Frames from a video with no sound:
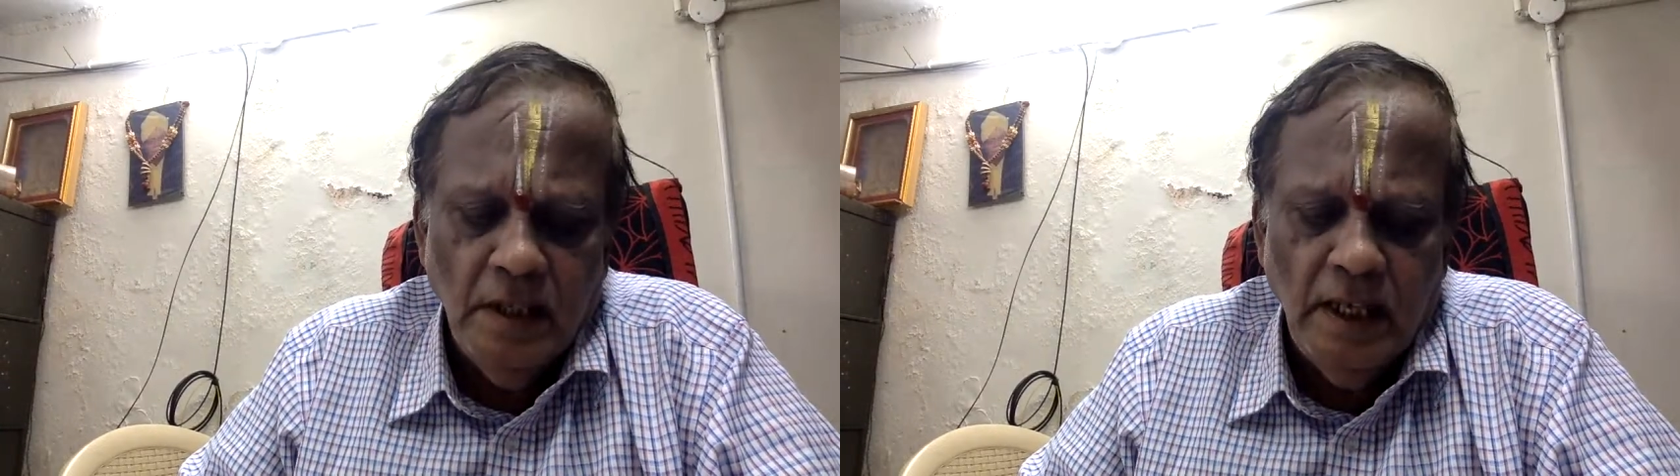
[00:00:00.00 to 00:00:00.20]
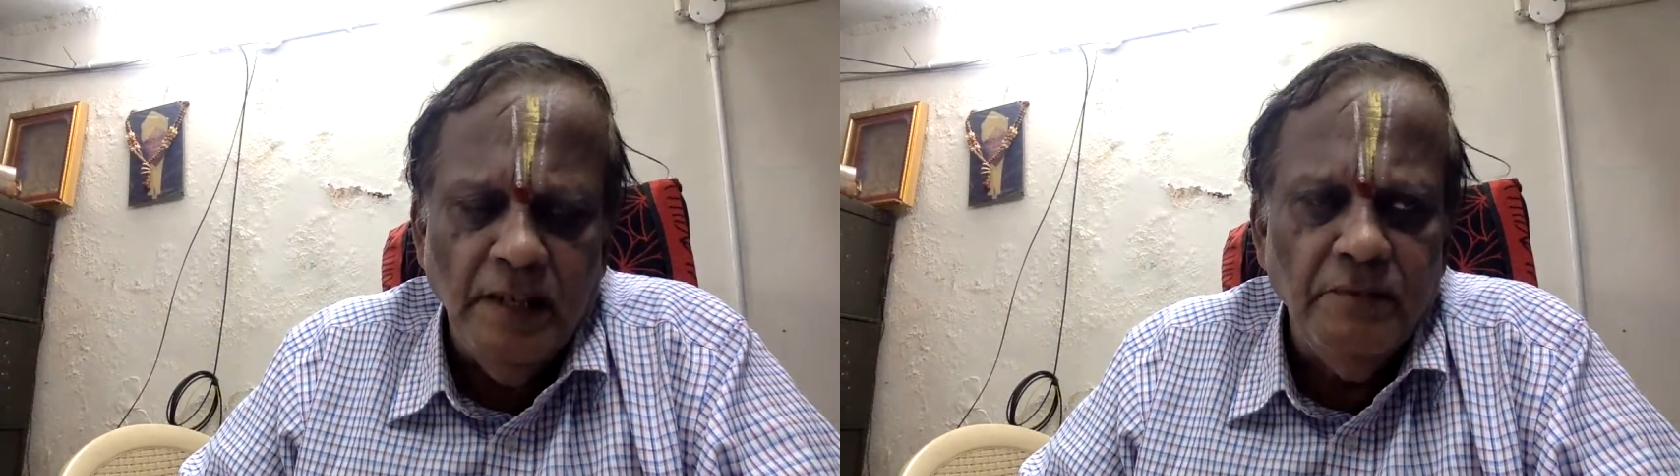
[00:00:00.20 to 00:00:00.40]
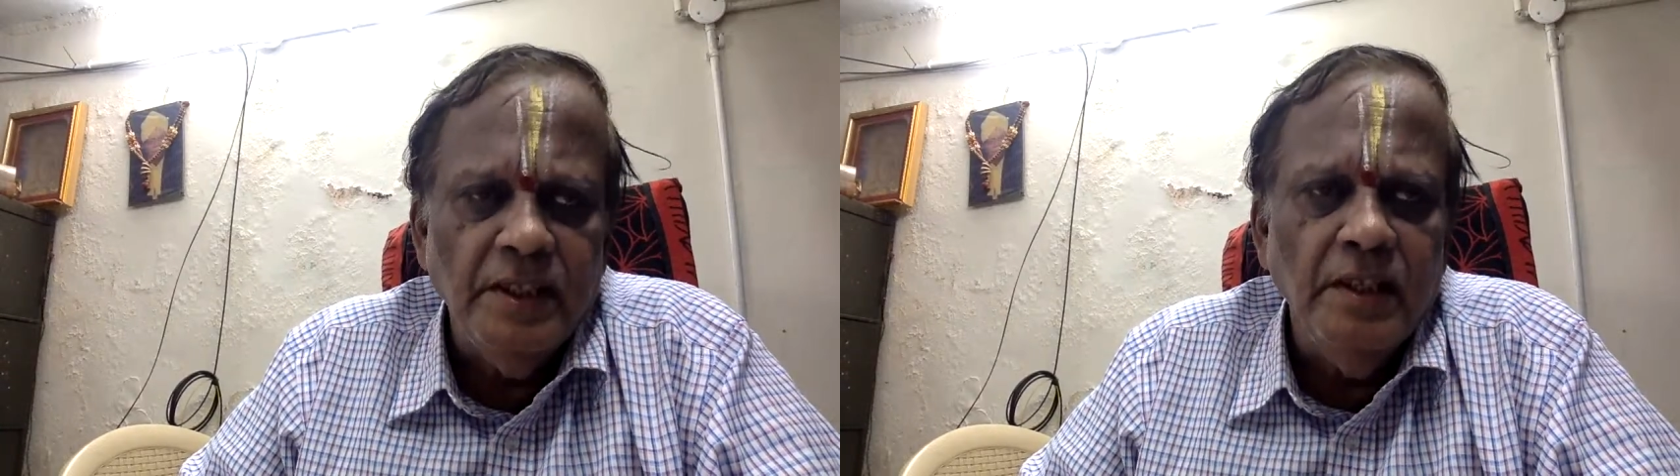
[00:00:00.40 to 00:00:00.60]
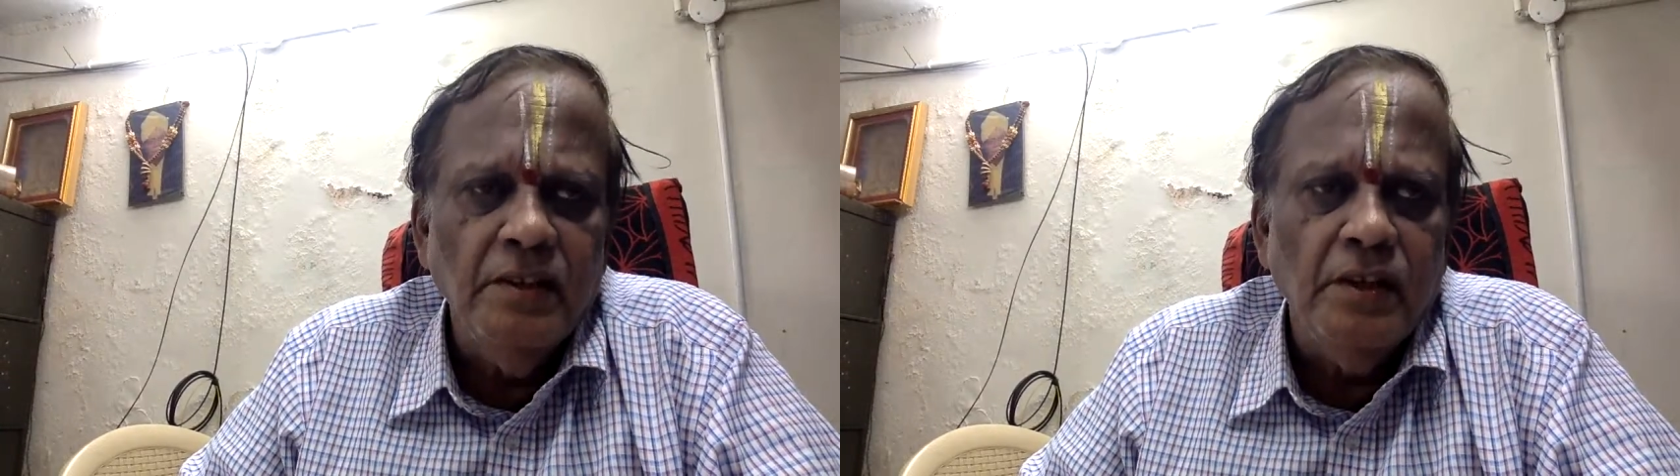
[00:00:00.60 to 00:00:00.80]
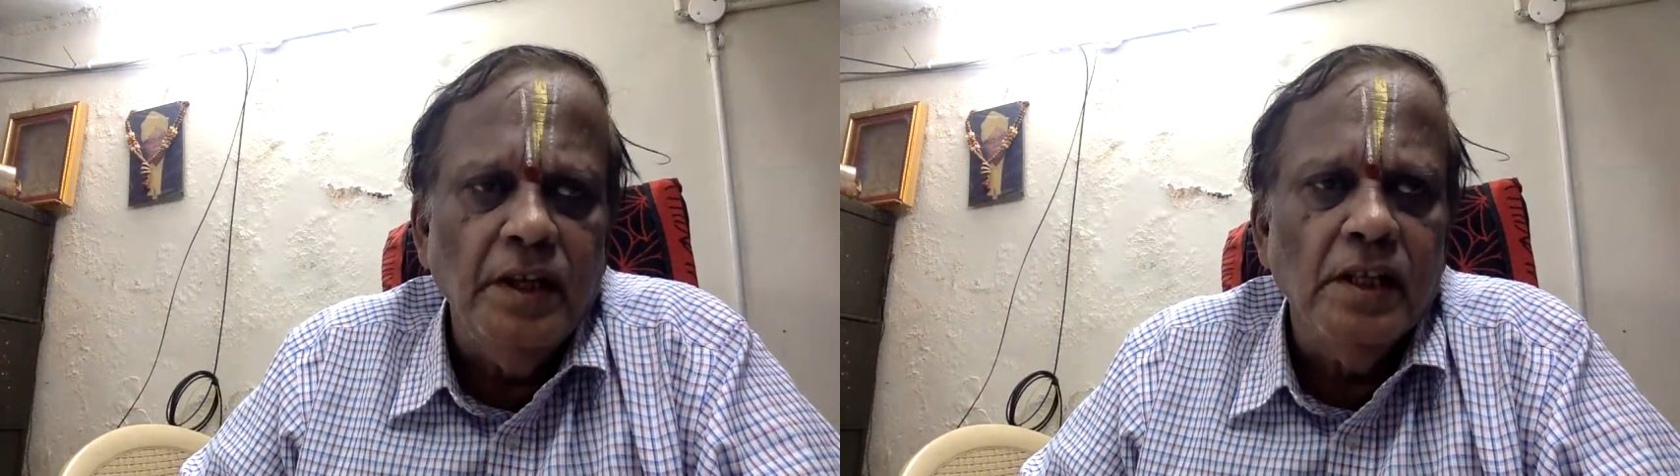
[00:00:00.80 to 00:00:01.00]
and within
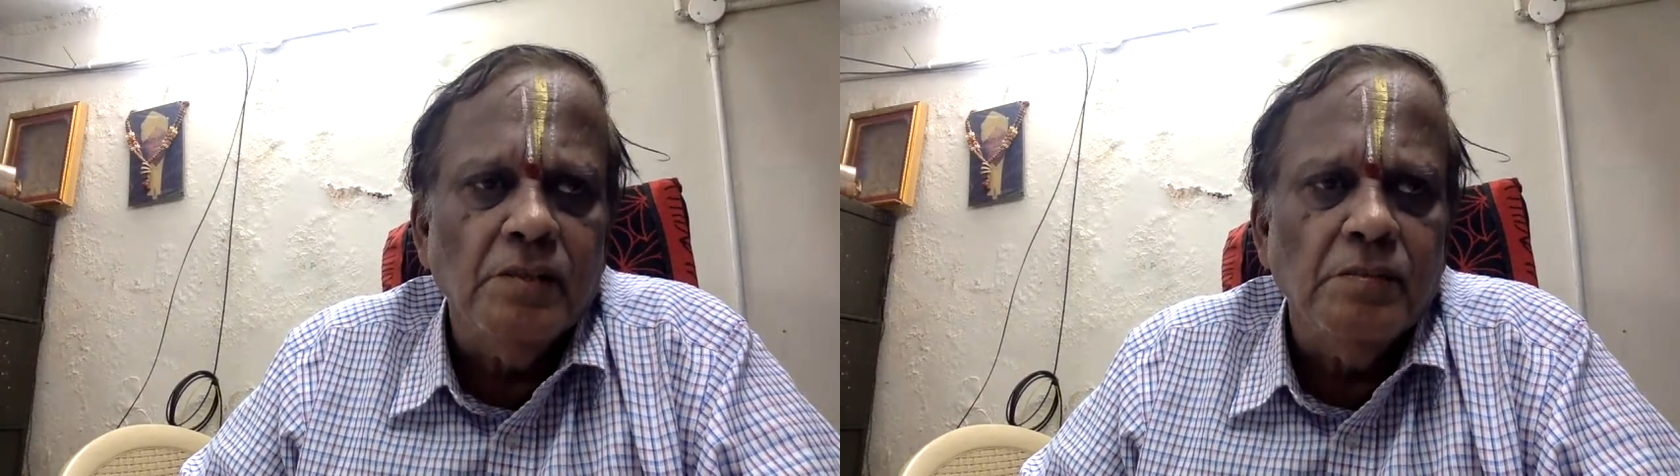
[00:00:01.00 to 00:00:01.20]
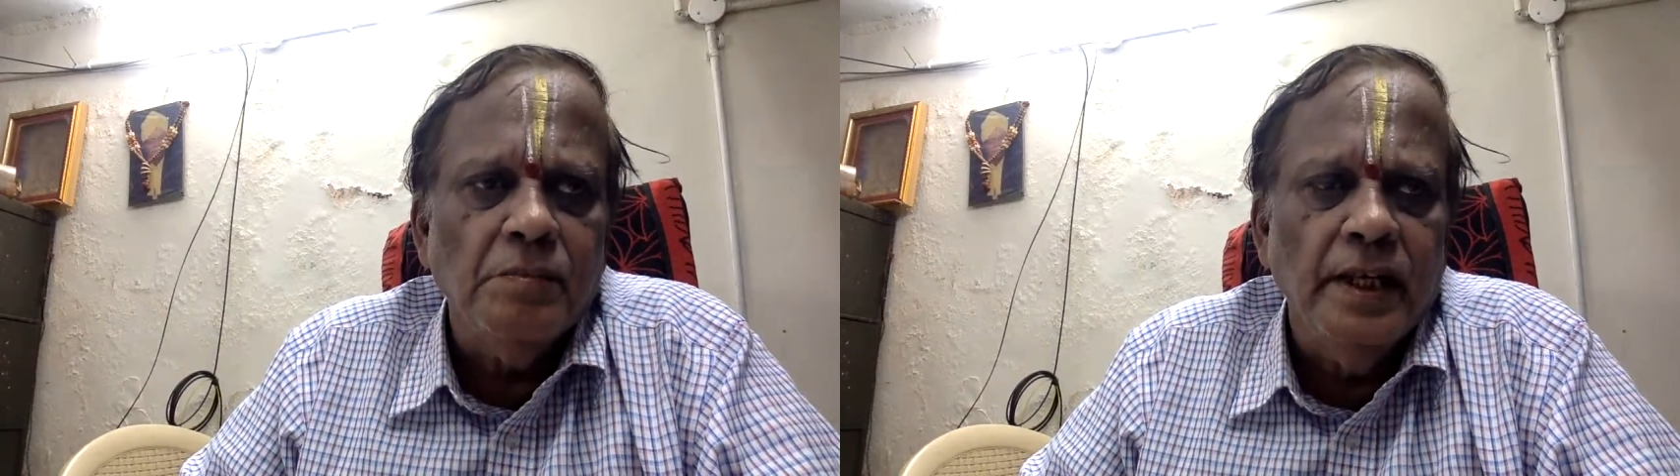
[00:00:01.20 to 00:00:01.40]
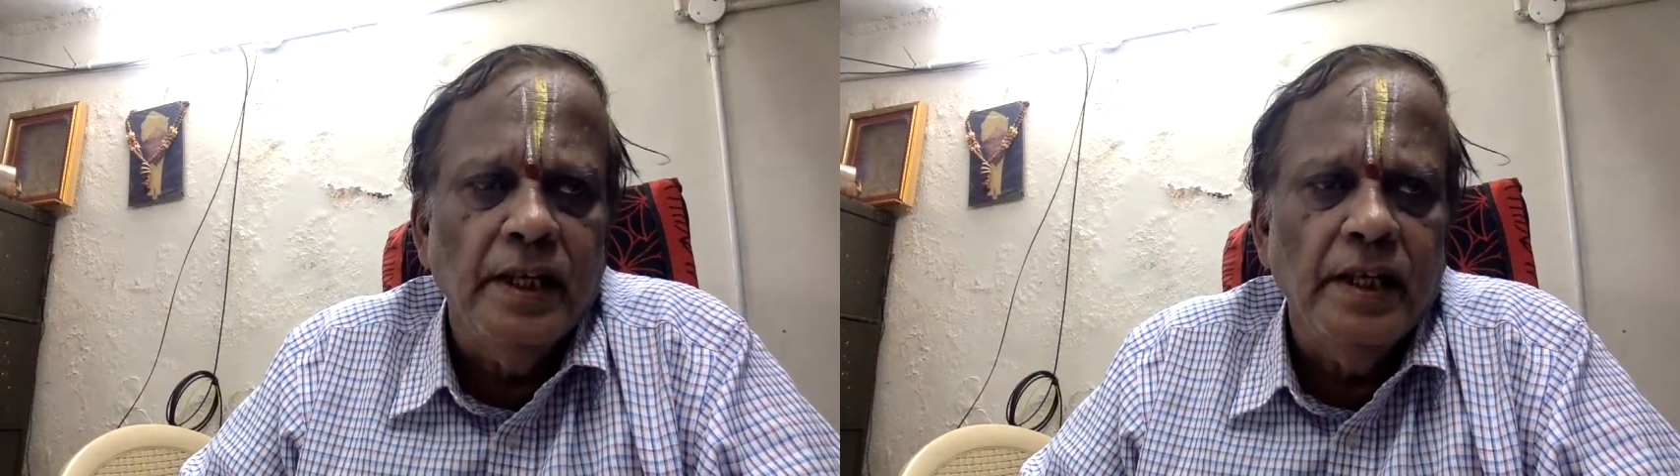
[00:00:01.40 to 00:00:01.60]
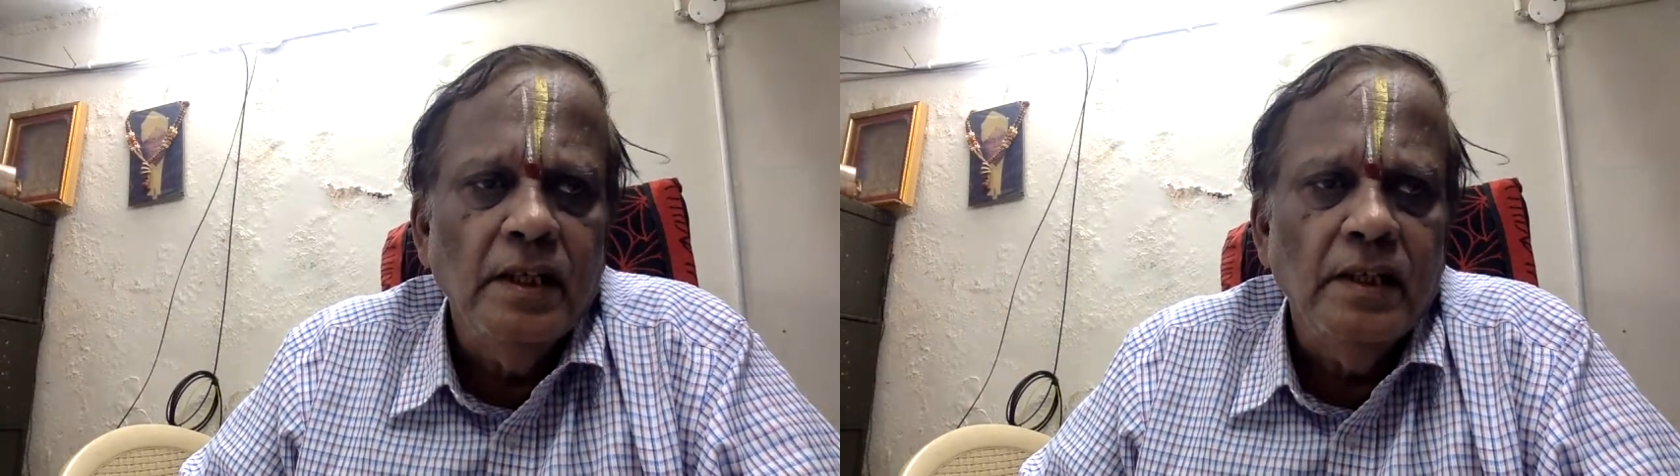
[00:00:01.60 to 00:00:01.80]
3 years period